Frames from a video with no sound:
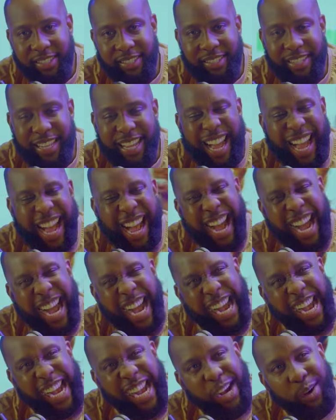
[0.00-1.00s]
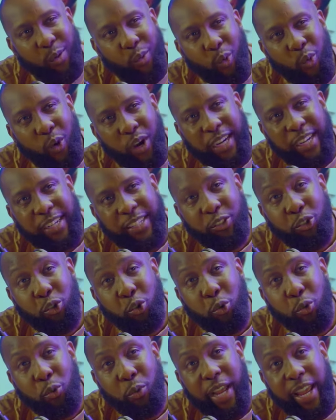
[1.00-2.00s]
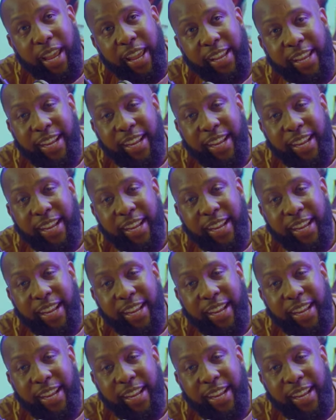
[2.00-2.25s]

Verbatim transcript: uh, one, two A